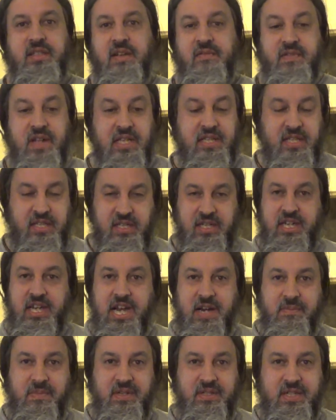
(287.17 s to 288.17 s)
I've got the
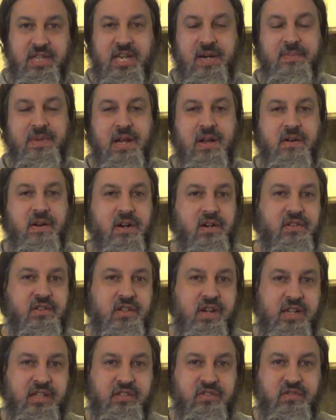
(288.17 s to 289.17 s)
camera set up now on a
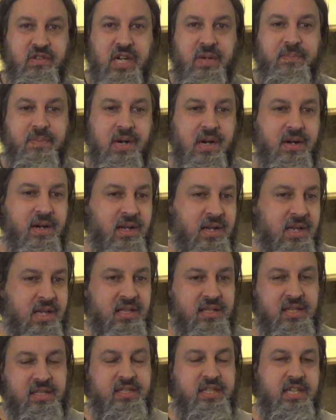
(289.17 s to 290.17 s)
nice tripod
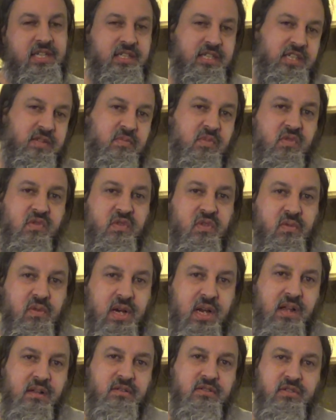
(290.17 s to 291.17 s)
that's easy to move
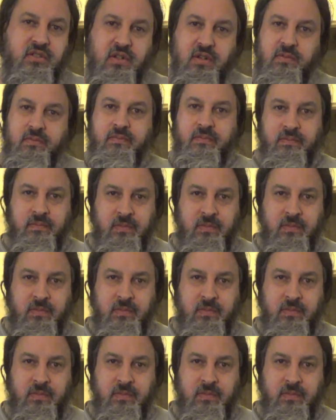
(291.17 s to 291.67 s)
around, so